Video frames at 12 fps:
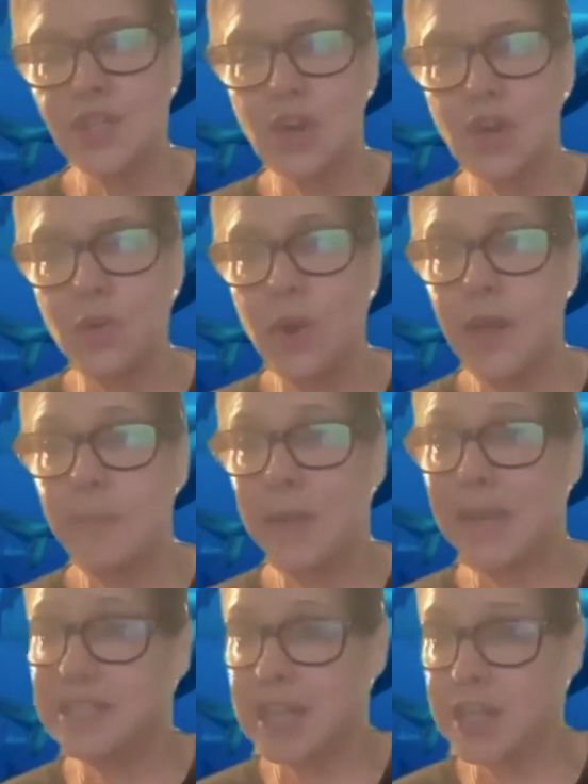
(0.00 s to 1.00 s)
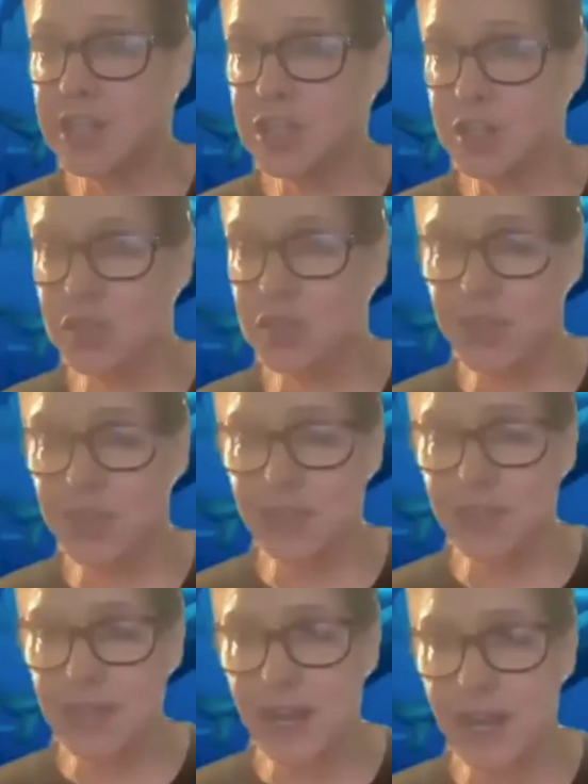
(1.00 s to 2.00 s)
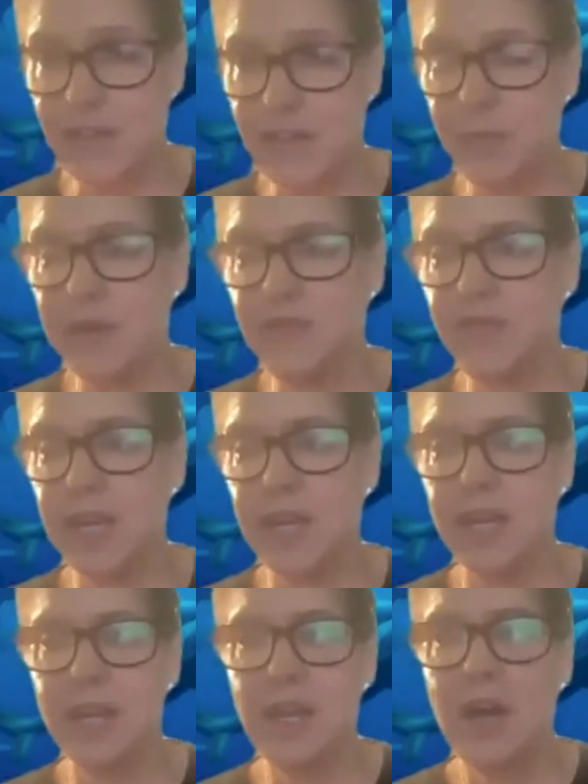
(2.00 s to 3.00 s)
So pay attention during the dive briefing.